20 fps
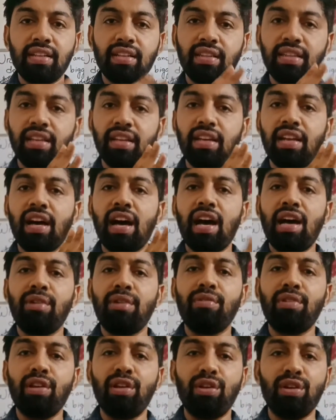then I
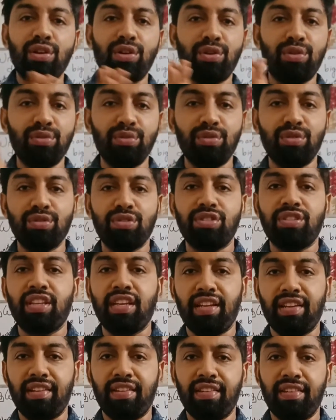will not do those
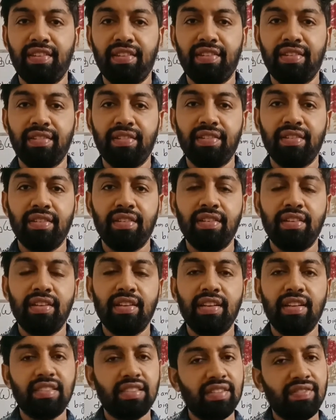things.
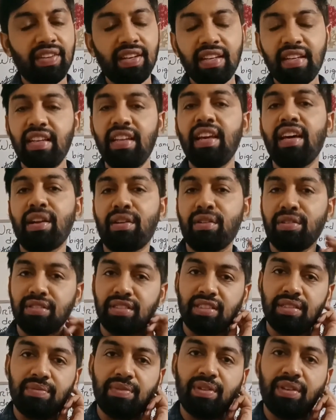It's a very clear
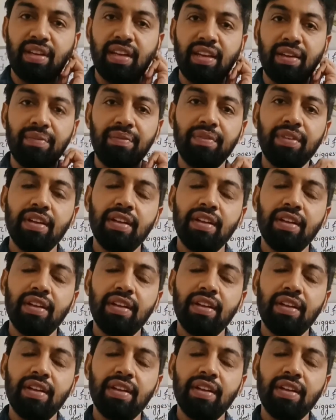concept, okay?